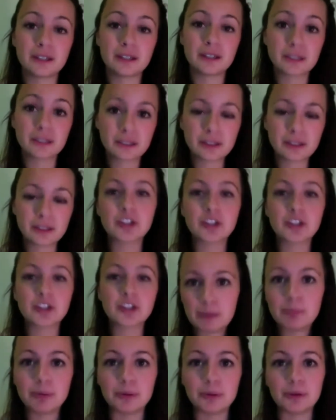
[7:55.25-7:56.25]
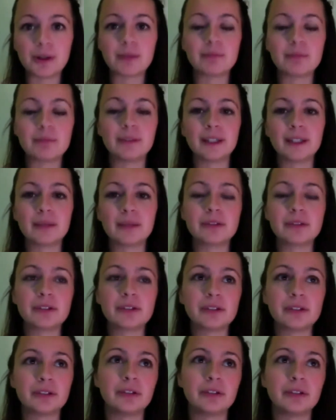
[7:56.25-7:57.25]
touch people and being able to